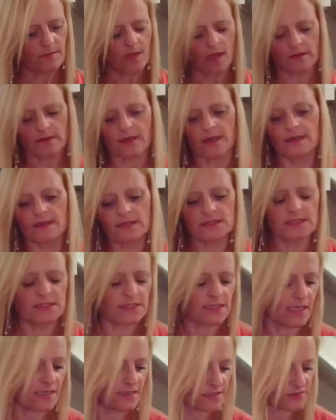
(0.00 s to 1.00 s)
Okay, this is
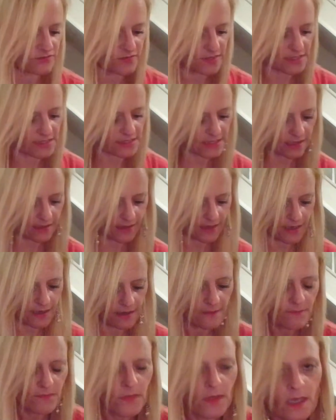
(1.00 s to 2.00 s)
how this reads, okay?
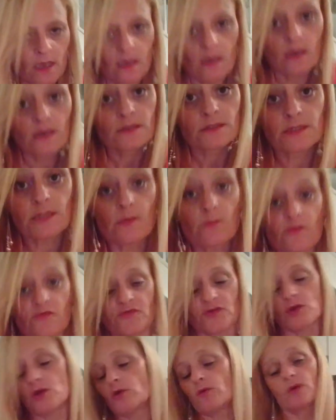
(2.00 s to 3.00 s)
Some of
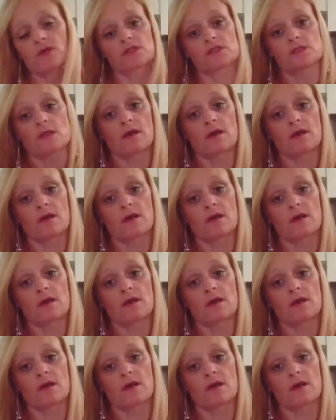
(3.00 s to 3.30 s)
you are